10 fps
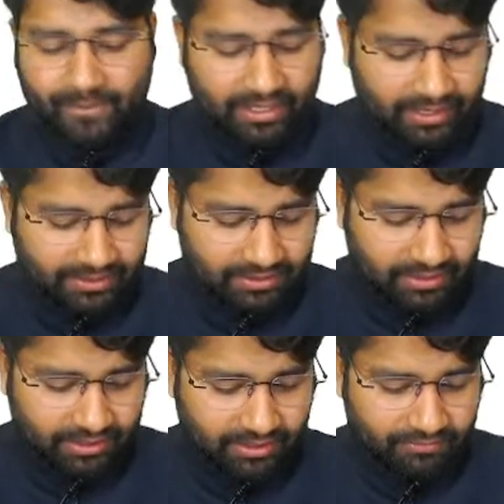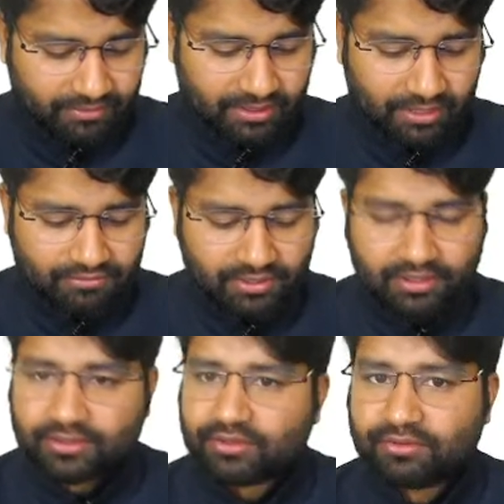legislative council
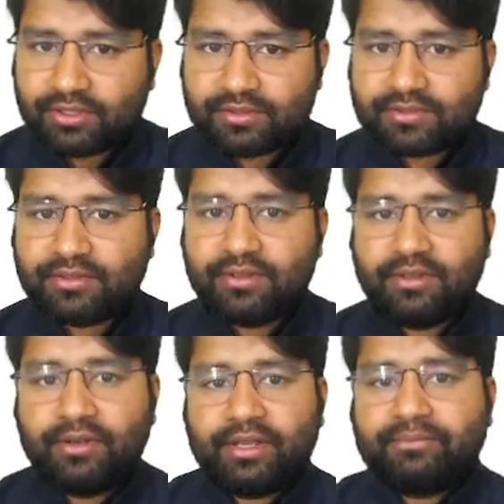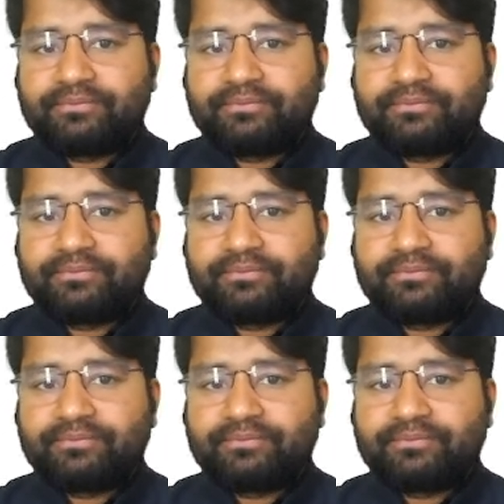students. Okay,